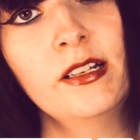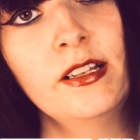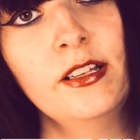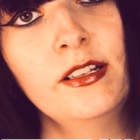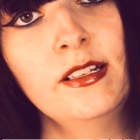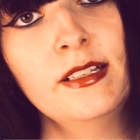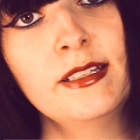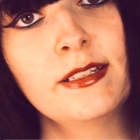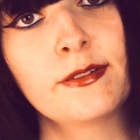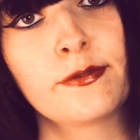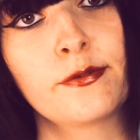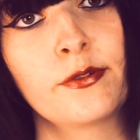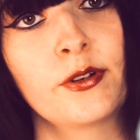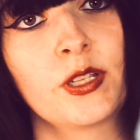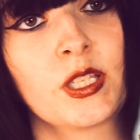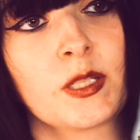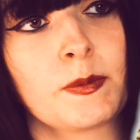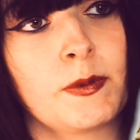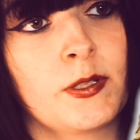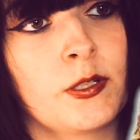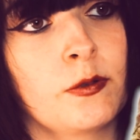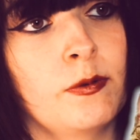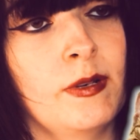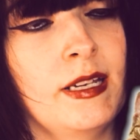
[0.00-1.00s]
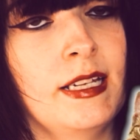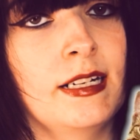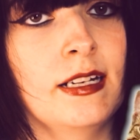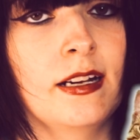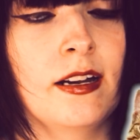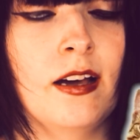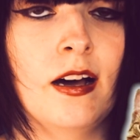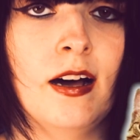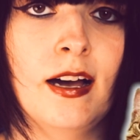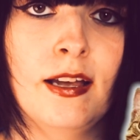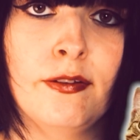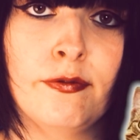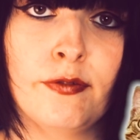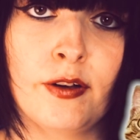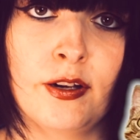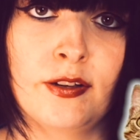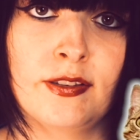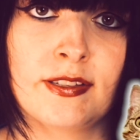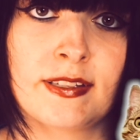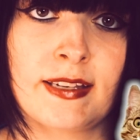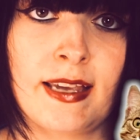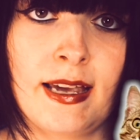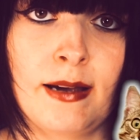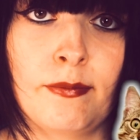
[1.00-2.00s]
to know the difference between an
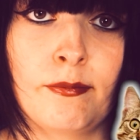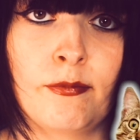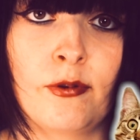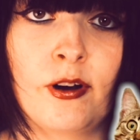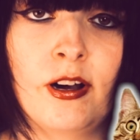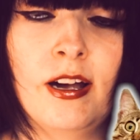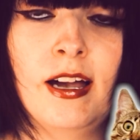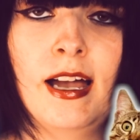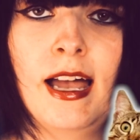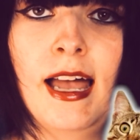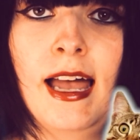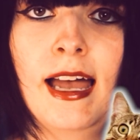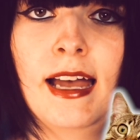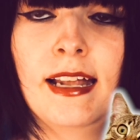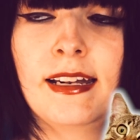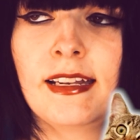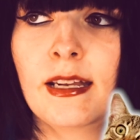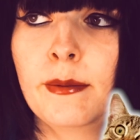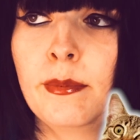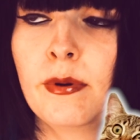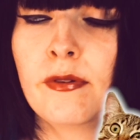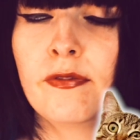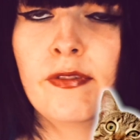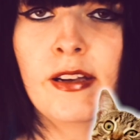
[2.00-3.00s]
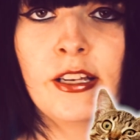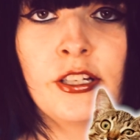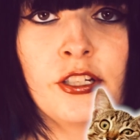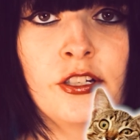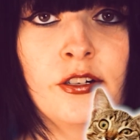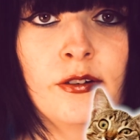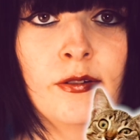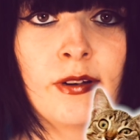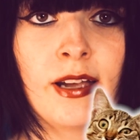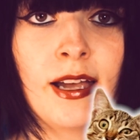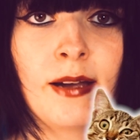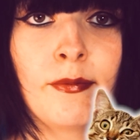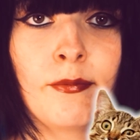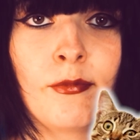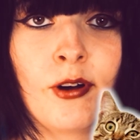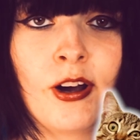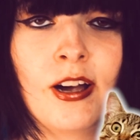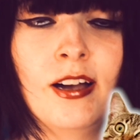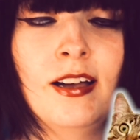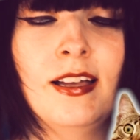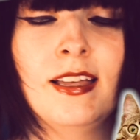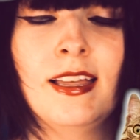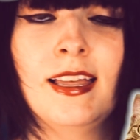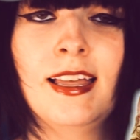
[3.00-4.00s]
iPhone's camera and a professional
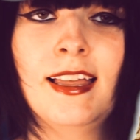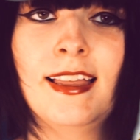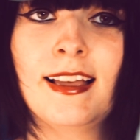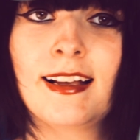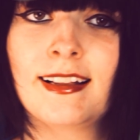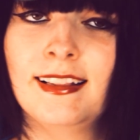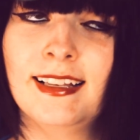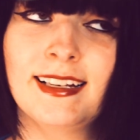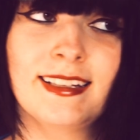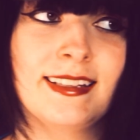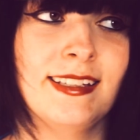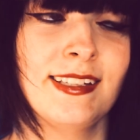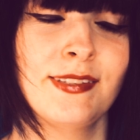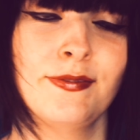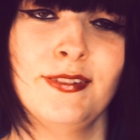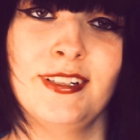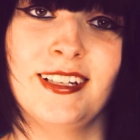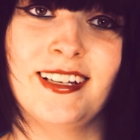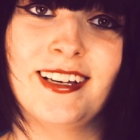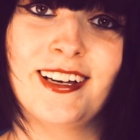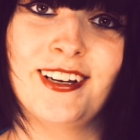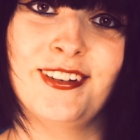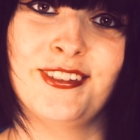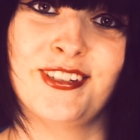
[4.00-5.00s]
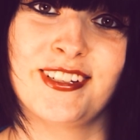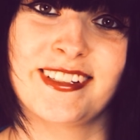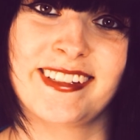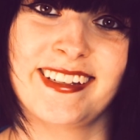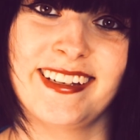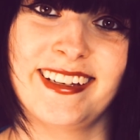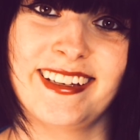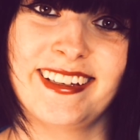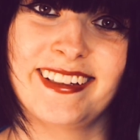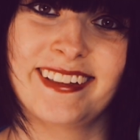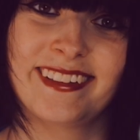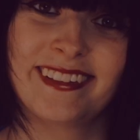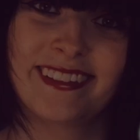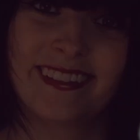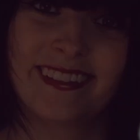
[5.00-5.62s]
camera, click this video just here.